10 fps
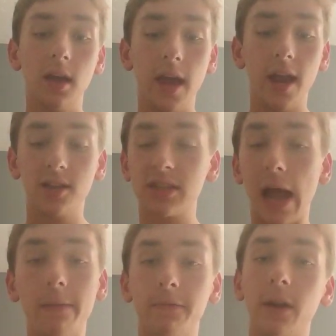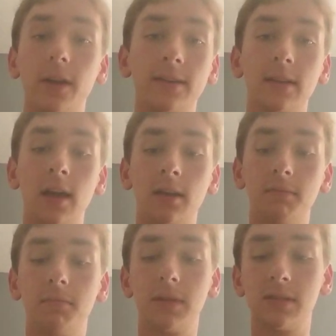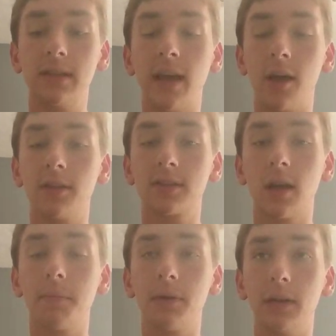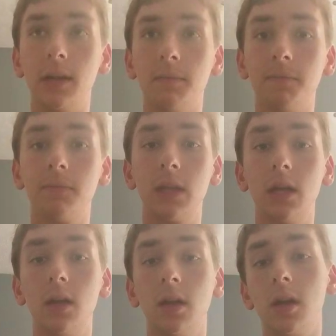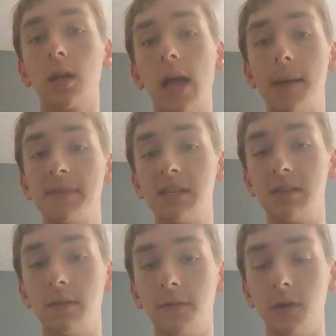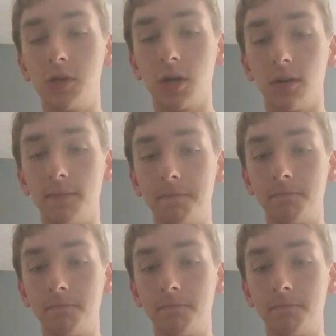And just, I'm very excited to see how this company climbs into the future.